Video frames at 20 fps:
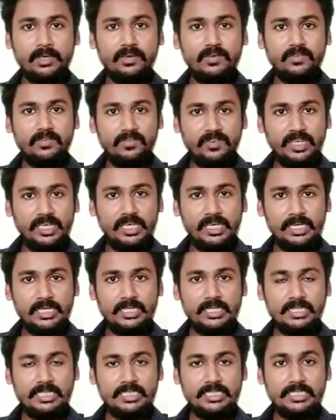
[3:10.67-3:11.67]

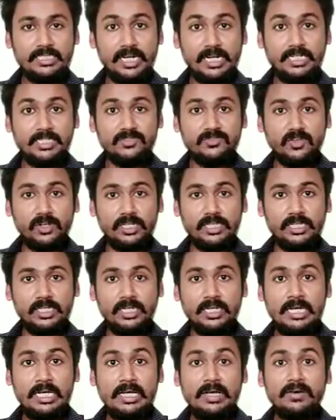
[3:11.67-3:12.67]
V stands for
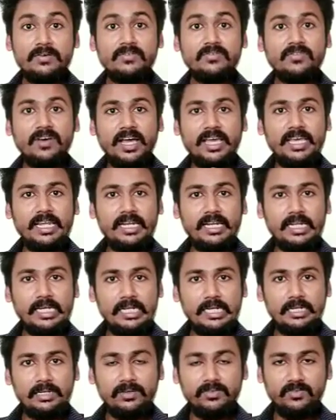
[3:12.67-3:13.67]
the
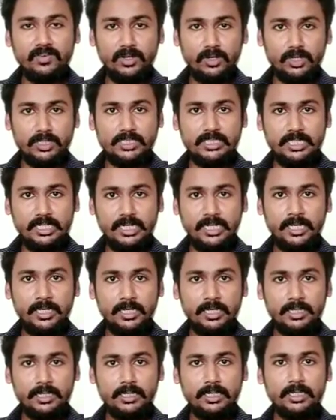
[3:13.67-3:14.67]
final
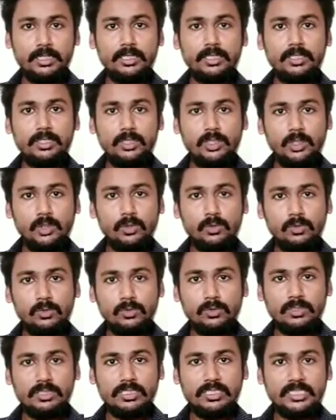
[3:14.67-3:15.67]
velocity,
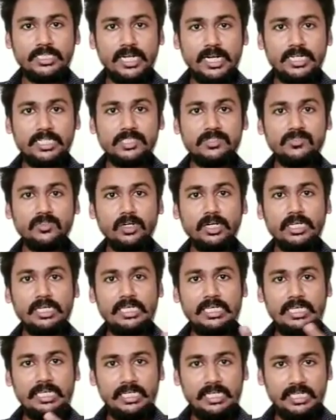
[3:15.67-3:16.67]
U stands
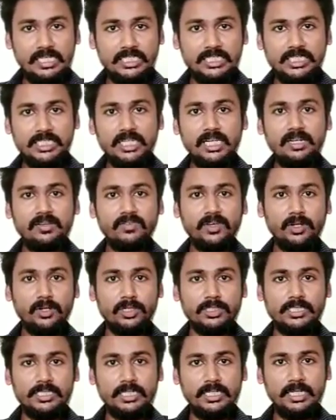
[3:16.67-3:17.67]
for initial
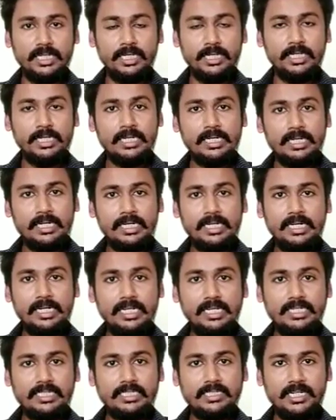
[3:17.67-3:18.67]
velocity,
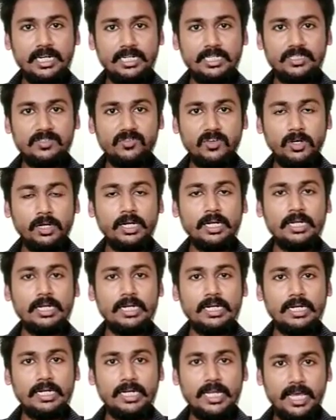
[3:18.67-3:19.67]
T stands
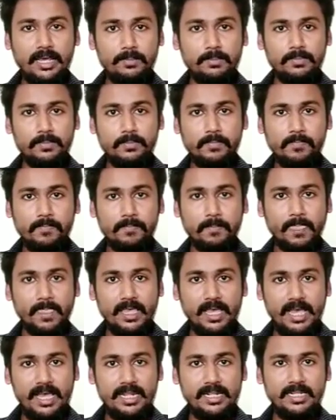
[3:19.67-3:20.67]
for time,
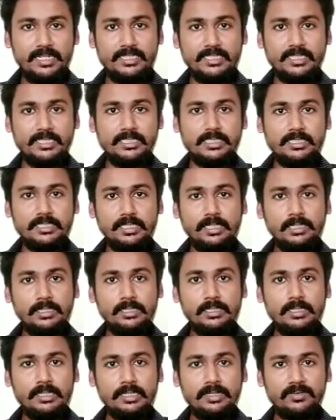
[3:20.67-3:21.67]
and this is
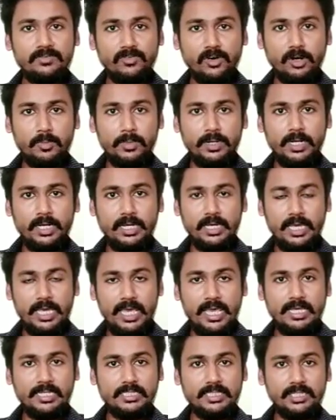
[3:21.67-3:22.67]
the formula. A
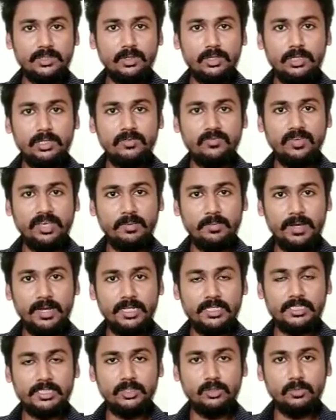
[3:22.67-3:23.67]
is equal to V
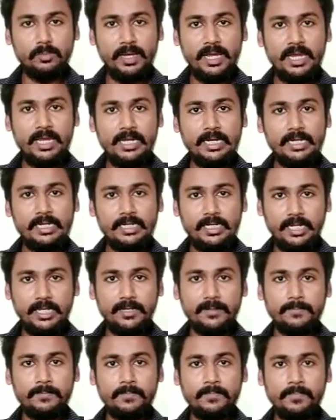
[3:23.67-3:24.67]
minus U by
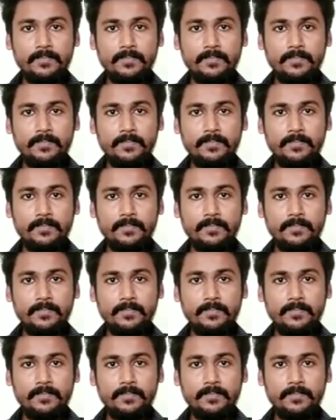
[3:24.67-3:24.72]
T.